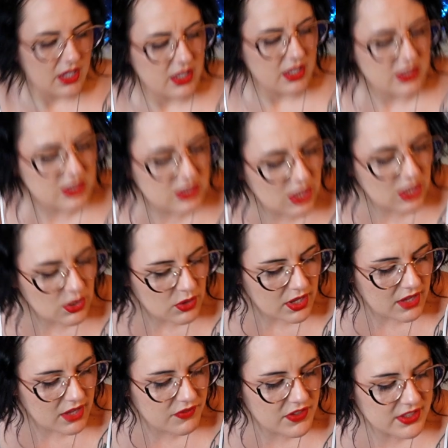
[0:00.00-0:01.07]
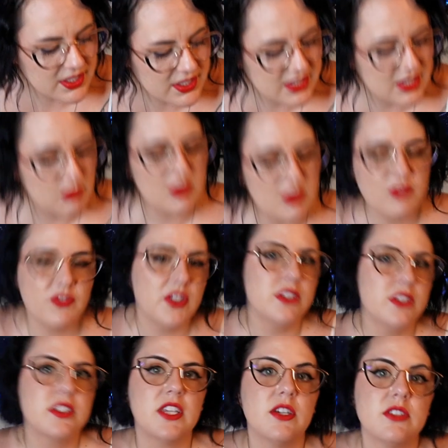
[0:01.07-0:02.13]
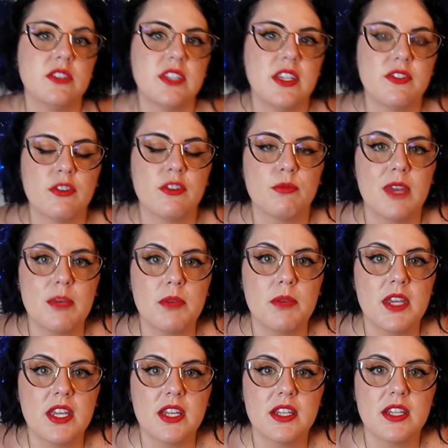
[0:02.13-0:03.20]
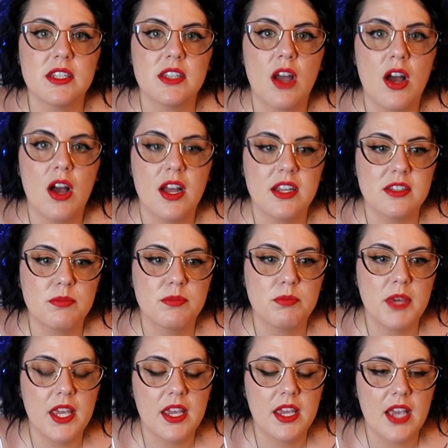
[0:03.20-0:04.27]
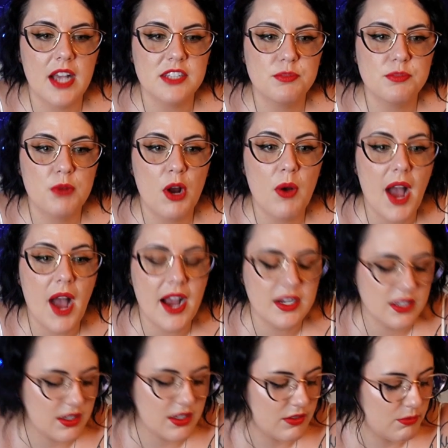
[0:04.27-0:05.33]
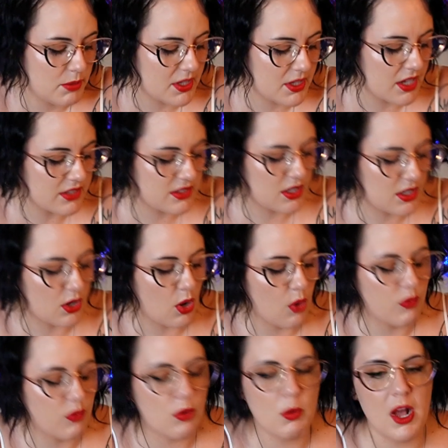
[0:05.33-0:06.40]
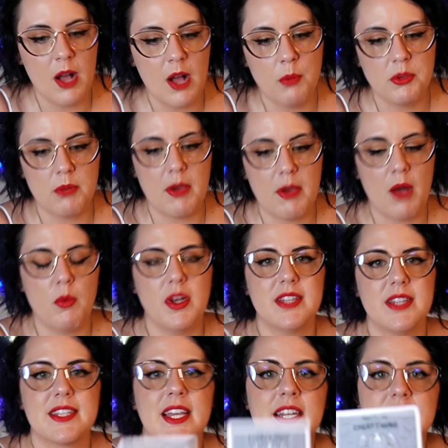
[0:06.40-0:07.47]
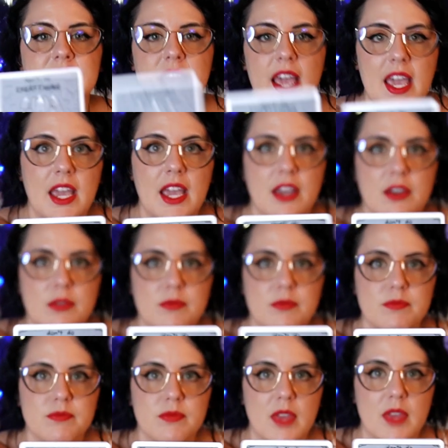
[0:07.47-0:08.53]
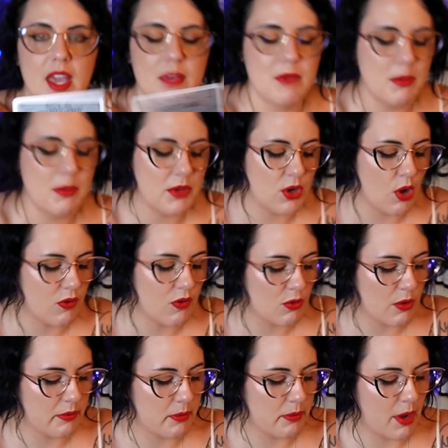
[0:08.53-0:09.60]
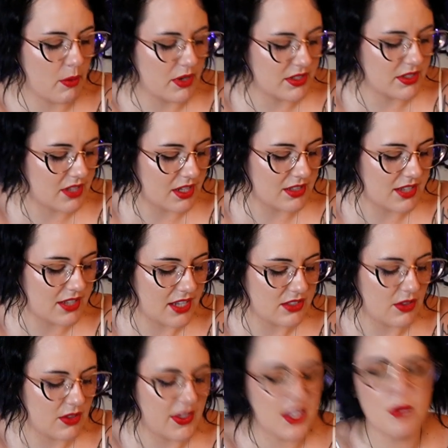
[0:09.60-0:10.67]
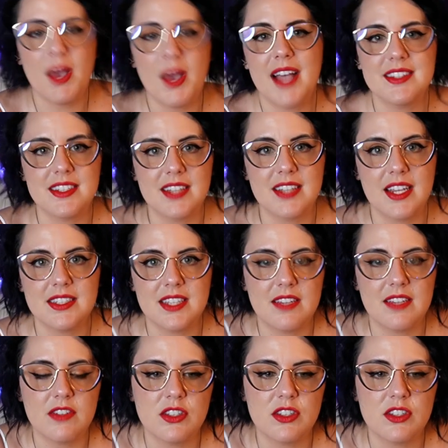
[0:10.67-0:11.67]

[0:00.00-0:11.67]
So it feels like someone feels guilty for maybe not being as proactive because they're overwhelmed about what it's going to take. Okay, maybe you're overwhelmed about what it's going to take, so then you hesitate to even